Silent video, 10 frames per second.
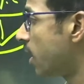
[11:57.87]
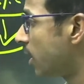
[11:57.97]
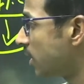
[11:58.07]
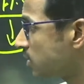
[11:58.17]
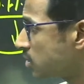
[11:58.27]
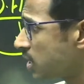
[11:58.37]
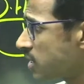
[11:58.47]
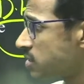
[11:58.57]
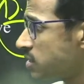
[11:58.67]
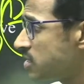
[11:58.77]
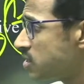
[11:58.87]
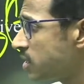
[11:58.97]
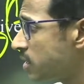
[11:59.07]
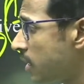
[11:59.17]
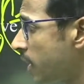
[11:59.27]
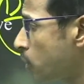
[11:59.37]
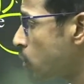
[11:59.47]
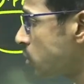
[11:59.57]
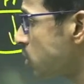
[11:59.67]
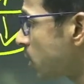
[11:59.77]
legislation incidentally
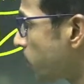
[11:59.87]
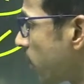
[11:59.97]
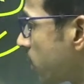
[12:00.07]
encroaches upon